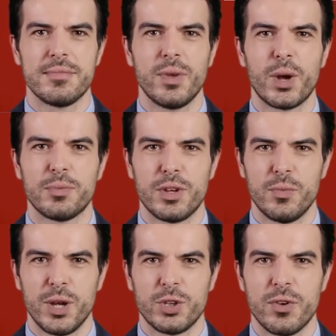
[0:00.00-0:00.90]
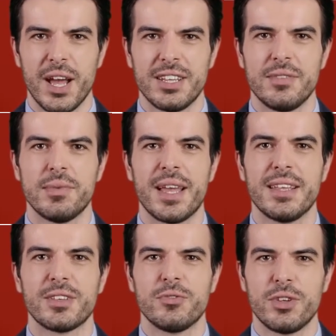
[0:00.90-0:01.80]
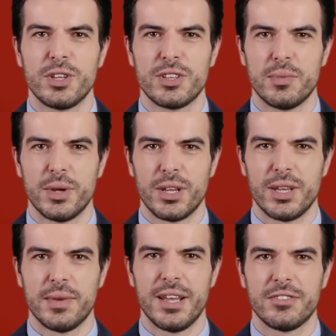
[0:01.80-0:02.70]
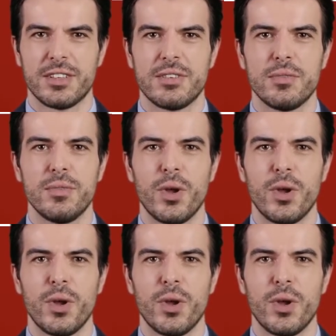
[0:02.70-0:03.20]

Lump sum retroactive payments for disability benefits